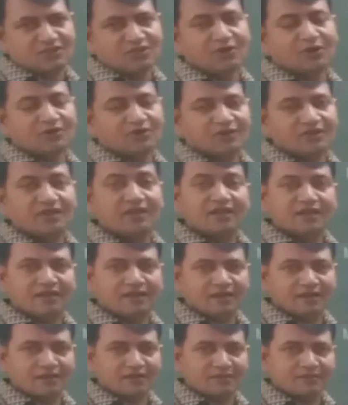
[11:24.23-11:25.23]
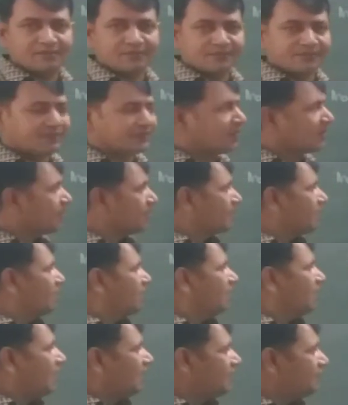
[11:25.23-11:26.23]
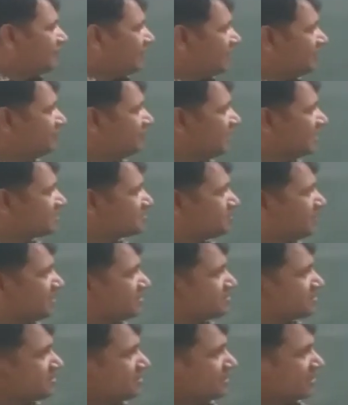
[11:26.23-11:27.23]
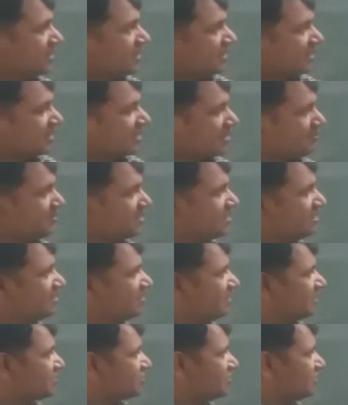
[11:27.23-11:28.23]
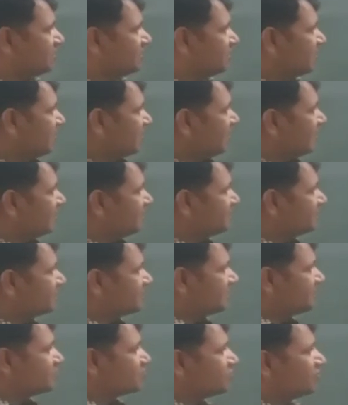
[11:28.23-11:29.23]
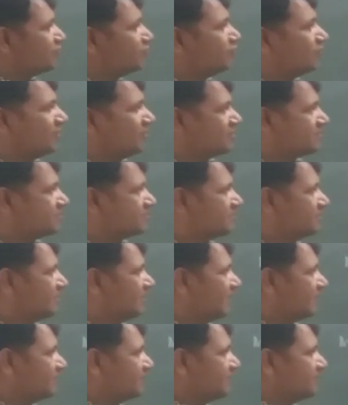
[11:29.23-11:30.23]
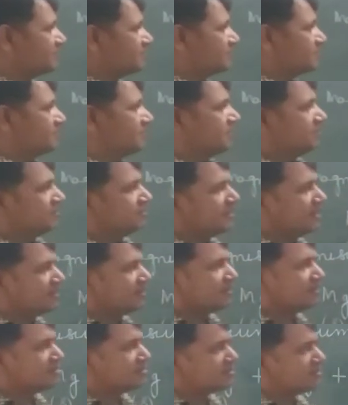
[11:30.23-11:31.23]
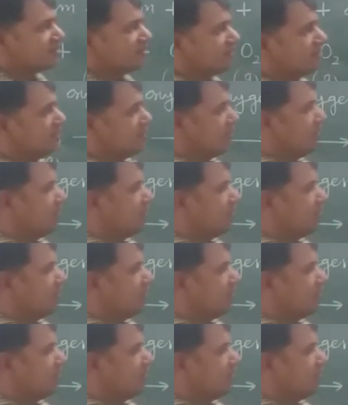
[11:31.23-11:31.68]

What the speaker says: not air. And when we express a chemical reaction in the terms of words like this, that is